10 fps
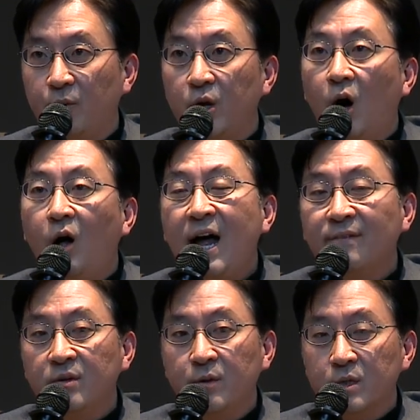We all
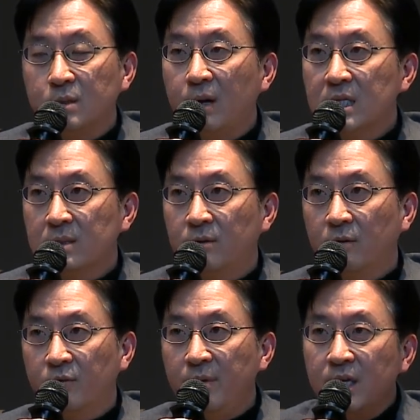have to be
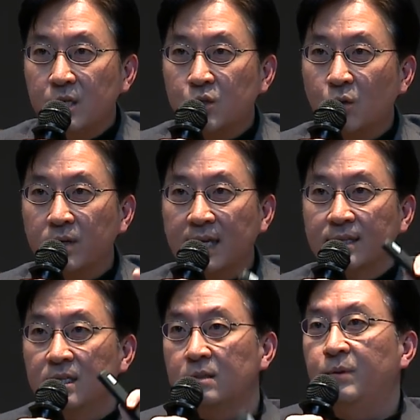responsible for making sure
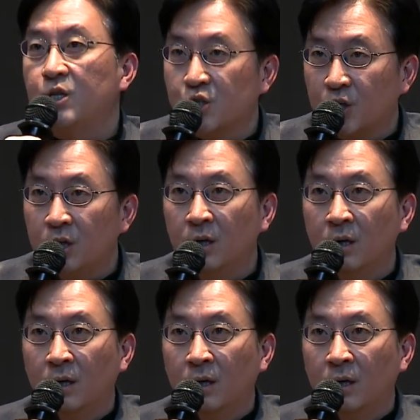that this picture